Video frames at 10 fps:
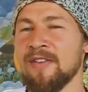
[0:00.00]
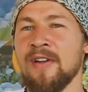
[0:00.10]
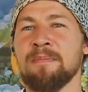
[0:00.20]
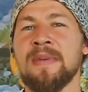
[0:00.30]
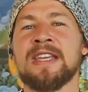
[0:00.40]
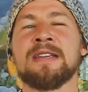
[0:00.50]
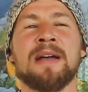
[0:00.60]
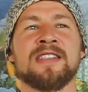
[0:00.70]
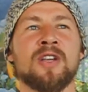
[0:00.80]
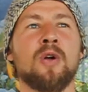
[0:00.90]
making
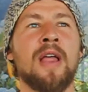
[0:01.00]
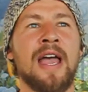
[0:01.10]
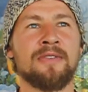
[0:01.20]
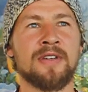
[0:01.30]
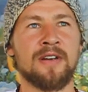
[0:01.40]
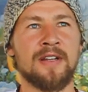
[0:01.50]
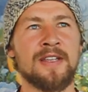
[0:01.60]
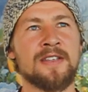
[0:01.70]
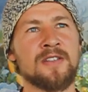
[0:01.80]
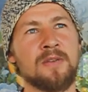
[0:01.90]
my soul heavier.
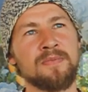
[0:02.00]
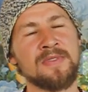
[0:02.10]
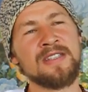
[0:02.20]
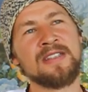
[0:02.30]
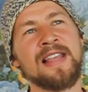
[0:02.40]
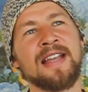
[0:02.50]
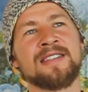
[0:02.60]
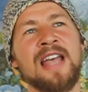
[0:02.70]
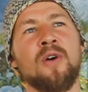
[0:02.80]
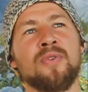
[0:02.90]
So this is like
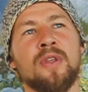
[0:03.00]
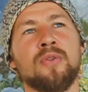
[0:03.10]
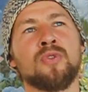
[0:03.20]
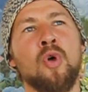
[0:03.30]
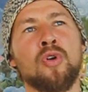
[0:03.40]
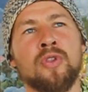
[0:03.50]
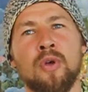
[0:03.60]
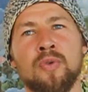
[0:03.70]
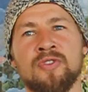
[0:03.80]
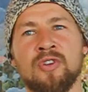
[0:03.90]
South Node, North
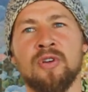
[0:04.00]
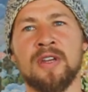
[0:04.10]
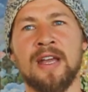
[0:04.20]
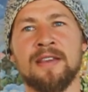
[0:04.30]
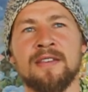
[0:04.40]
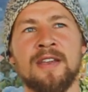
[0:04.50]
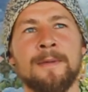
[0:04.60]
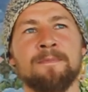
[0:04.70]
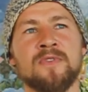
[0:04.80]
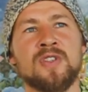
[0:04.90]
Node story, and
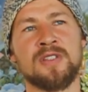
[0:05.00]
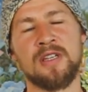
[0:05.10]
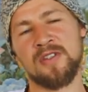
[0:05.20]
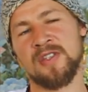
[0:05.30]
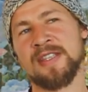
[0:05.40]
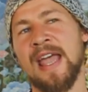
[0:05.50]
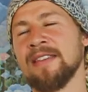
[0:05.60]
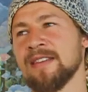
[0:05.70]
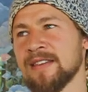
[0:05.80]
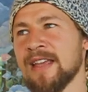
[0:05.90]
just
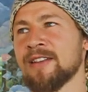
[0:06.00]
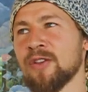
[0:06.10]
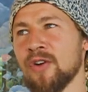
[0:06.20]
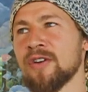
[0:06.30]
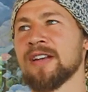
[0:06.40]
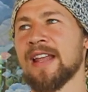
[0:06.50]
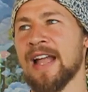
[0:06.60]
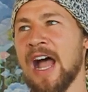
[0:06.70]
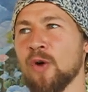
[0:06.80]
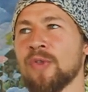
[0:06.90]
understanding that, learning like
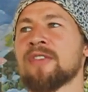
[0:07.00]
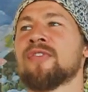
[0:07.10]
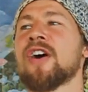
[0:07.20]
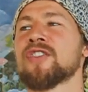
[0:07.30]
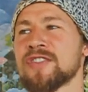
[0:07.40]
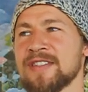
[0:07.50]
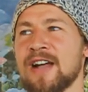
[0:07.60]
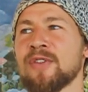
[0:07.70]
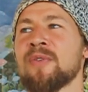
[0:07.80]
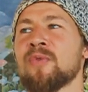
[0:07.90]
how that functions,
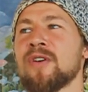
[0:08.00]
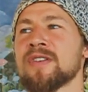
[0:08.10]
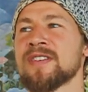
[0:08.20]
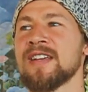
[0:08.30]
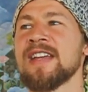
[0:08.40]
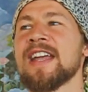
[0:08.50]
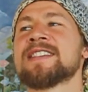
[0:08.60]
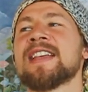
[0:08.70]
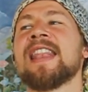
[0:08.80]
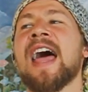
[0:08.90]
how that works.
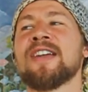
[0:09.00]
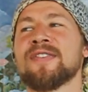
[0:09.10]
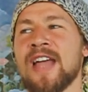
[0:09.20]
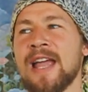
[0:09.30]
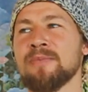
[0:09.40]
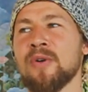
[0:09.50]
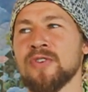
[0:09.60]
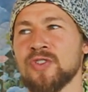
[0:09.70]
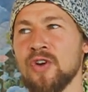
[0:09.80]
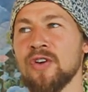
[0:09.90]
It's a lifetime of
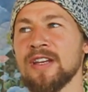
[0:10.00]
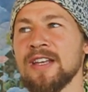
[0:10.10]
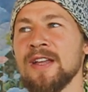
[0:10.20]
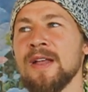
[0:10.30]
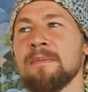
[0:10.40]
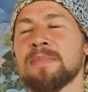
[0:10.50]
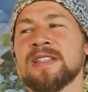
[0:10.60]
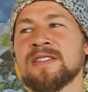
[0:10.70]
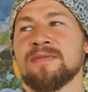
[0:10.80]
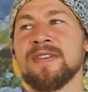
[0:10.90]
a journey, but
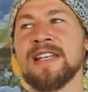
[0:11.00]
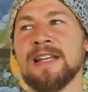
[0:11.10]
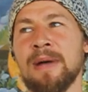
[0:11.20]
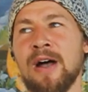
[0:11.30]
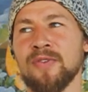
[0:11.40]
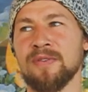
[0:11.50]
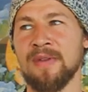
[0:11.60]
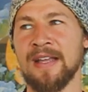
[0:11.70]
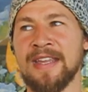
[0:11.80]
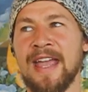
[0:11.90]
it's really about,
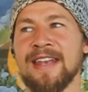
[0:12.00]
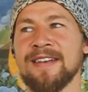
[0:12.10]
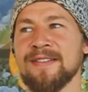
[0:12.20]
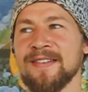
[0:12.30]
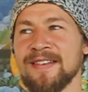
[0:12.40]
again,